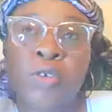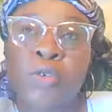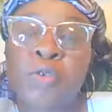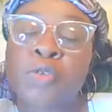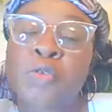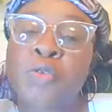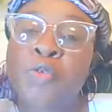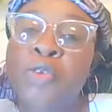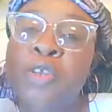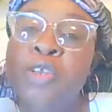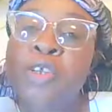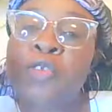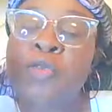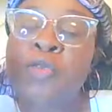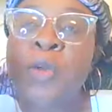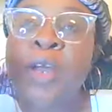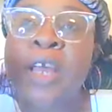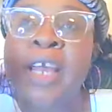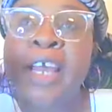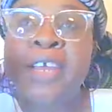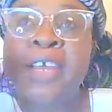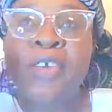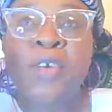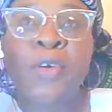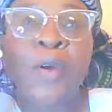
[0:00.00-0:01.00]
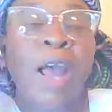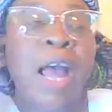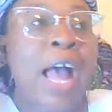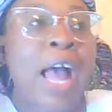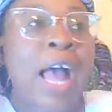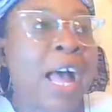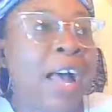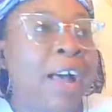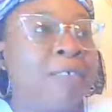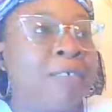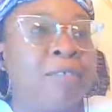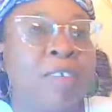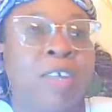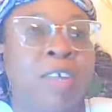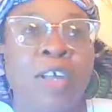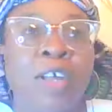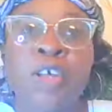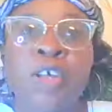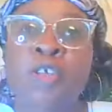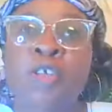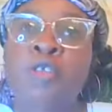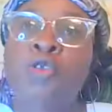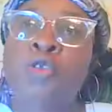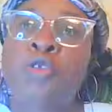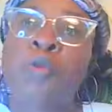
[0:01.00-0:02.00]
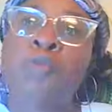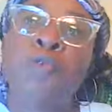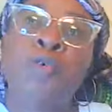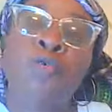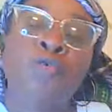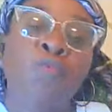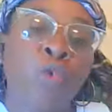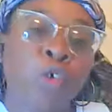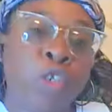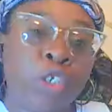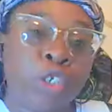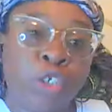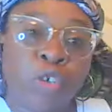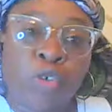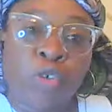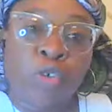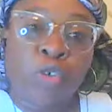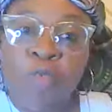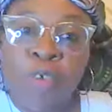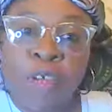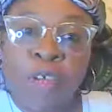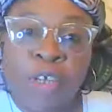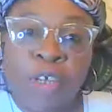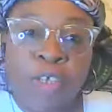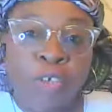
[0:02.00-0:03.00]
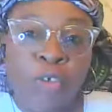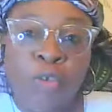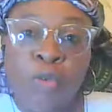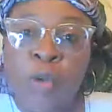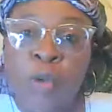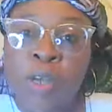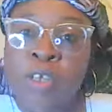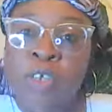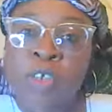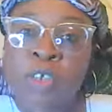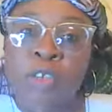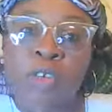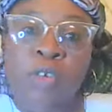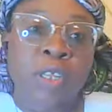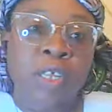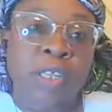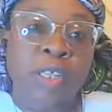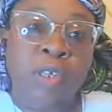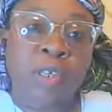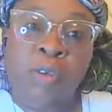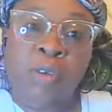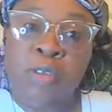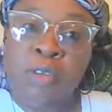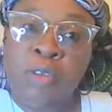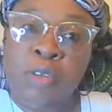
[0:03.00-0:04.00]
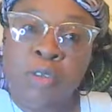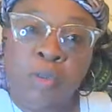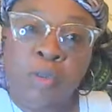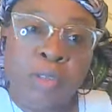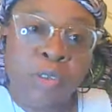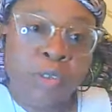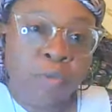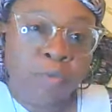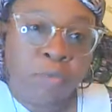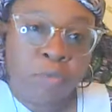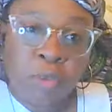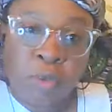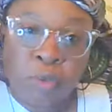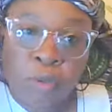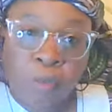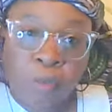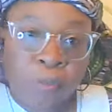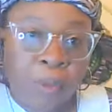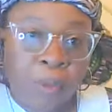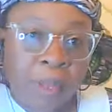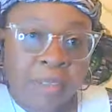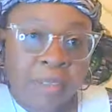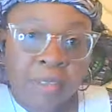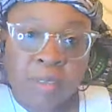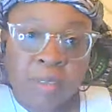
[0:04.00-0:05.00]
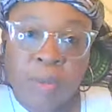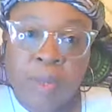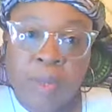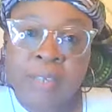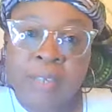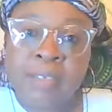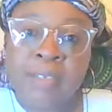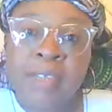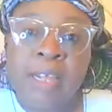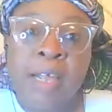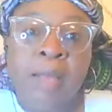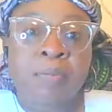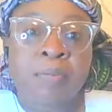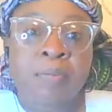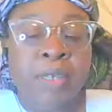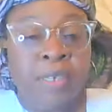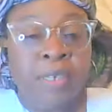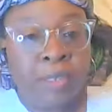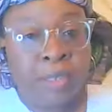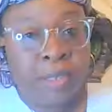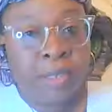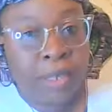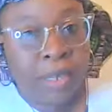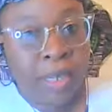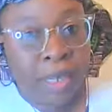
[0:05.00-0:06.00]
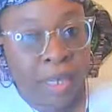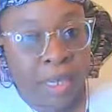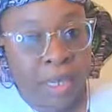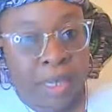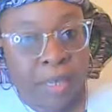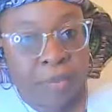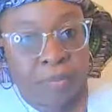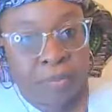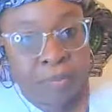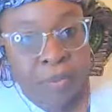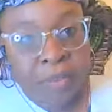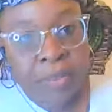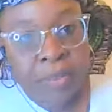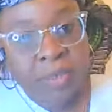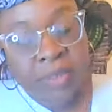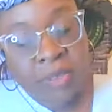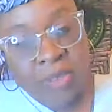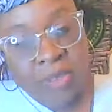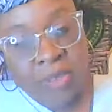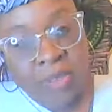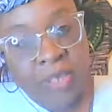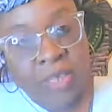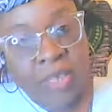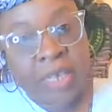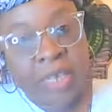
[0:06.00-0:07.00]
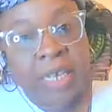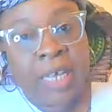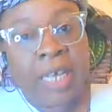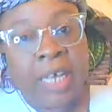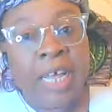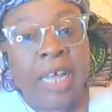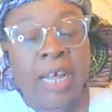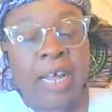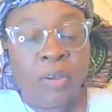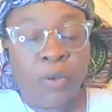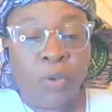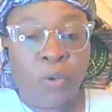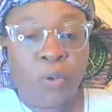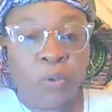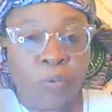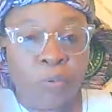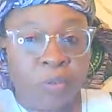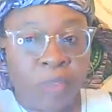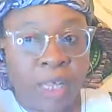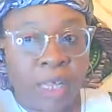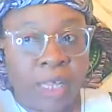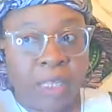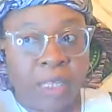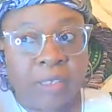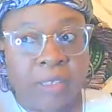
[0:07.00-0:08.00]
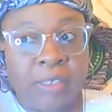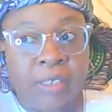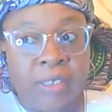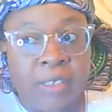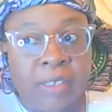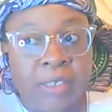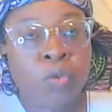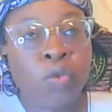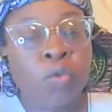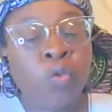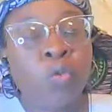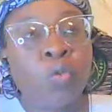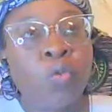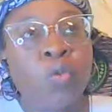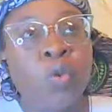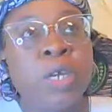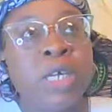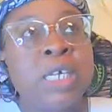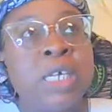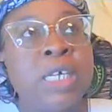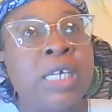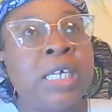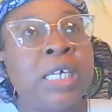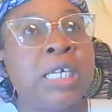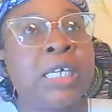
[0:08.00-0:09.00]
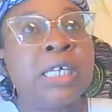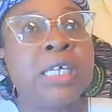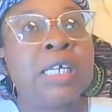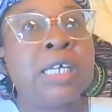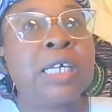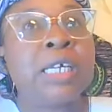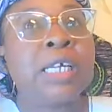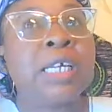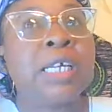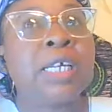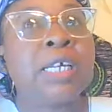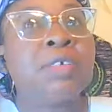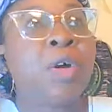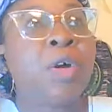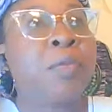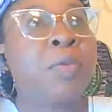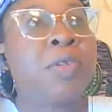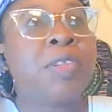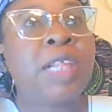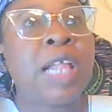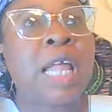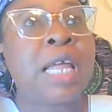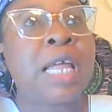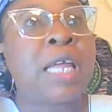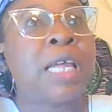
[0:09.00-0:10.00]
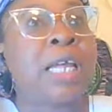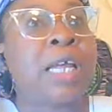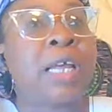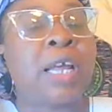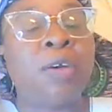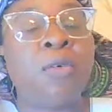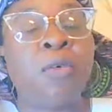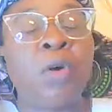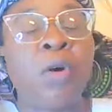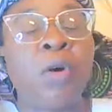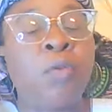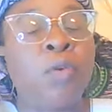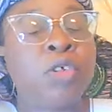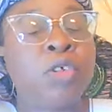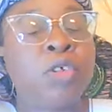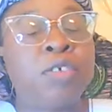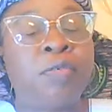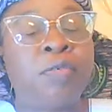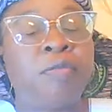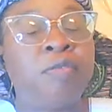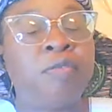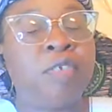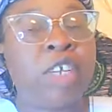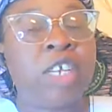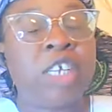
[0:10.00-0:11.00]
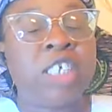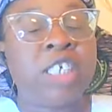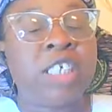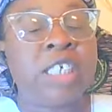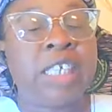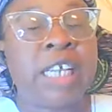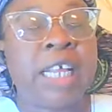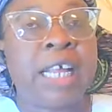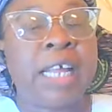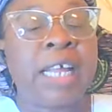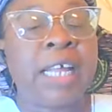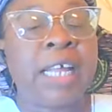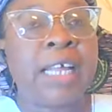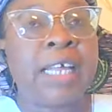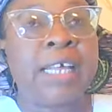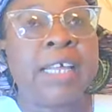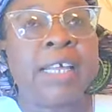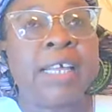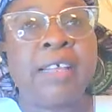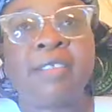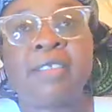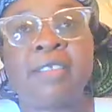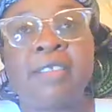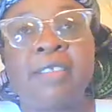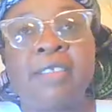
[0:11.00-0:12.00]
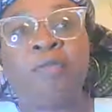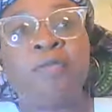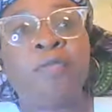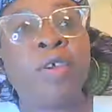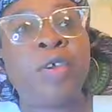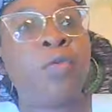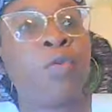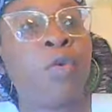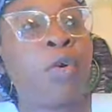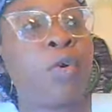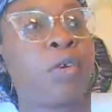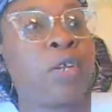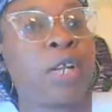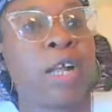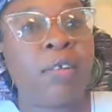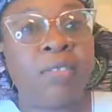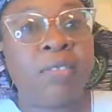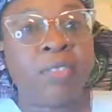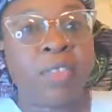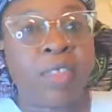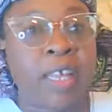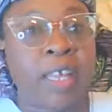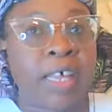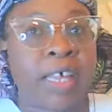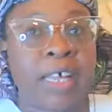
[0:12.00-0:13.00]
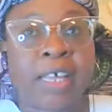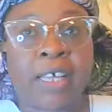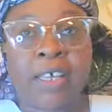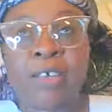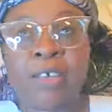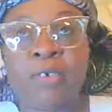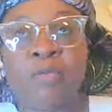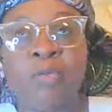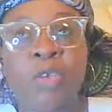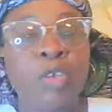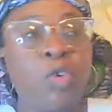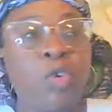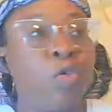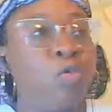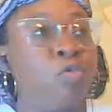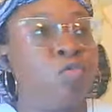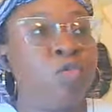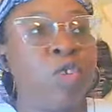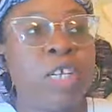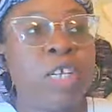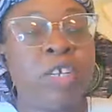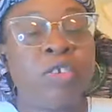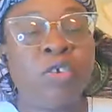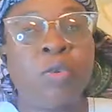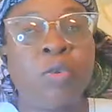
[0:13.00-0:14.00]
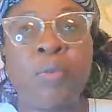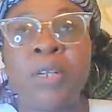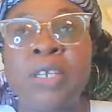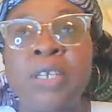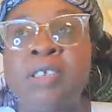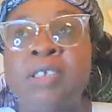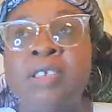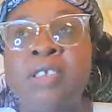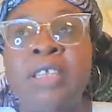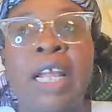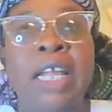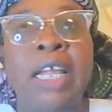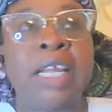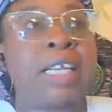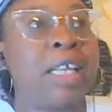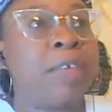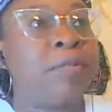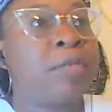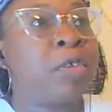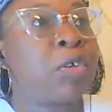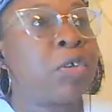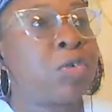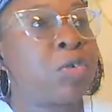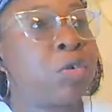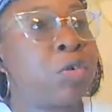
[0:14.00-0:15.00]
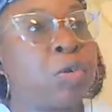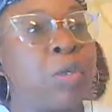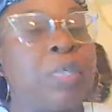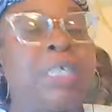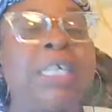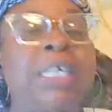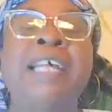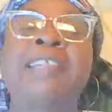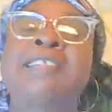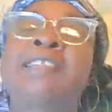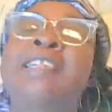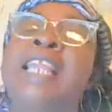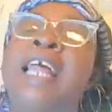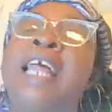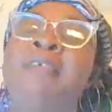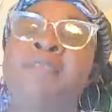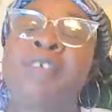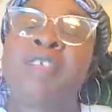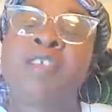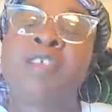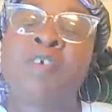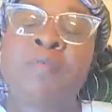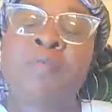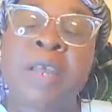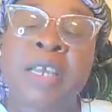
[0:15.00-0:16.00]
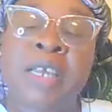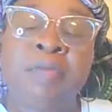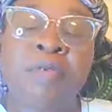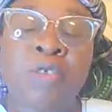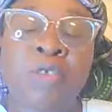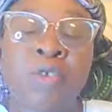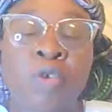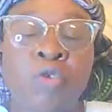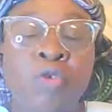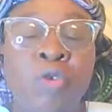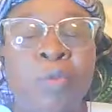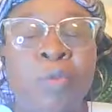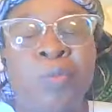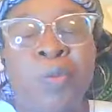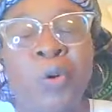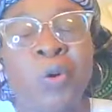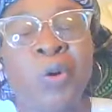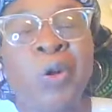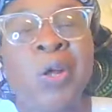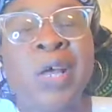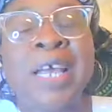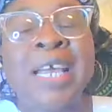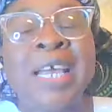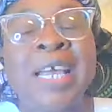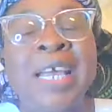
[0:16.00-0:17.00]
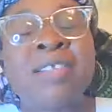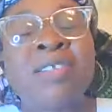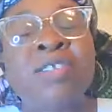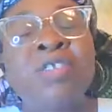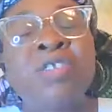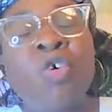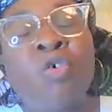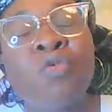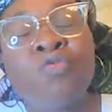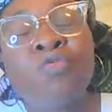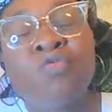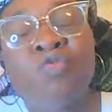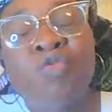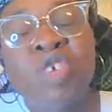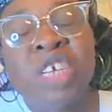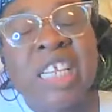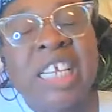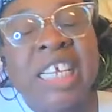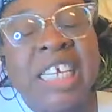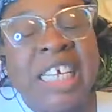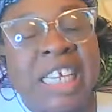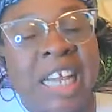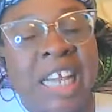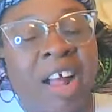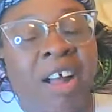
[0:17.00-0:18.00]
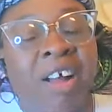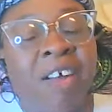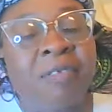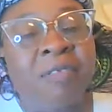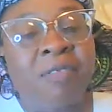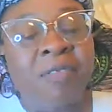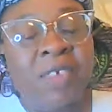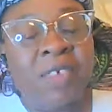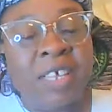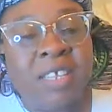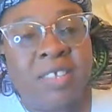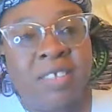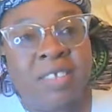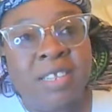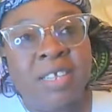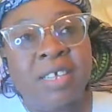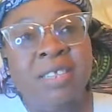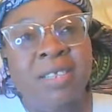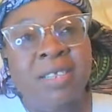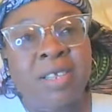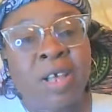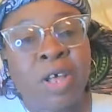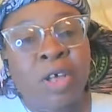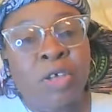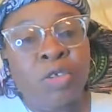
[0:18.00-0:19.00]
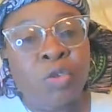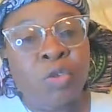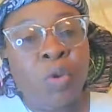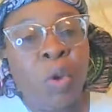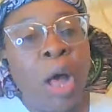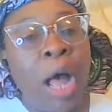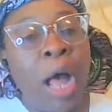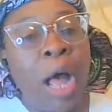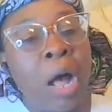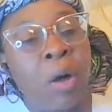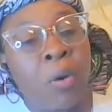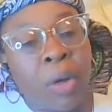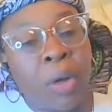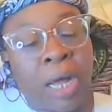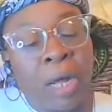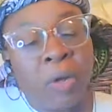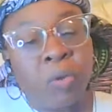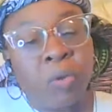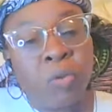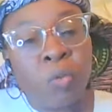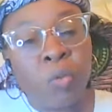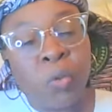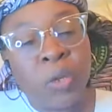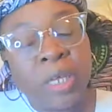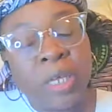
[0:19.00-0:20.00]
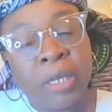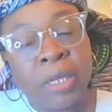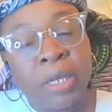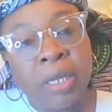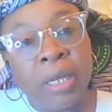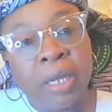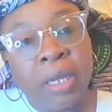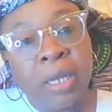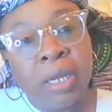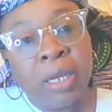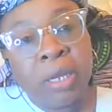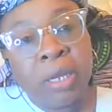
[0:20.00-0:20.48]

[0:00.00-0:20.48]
school is where you have someone watching over you, and you know that the consequence of passing your exam is A, B, C, and all of that. It's almost like once you finish there, it's a free world out there. We don't really, nobody is like giving us consequences. Yes, life itself might give us consequences, but it's not really in our faces. So how can we,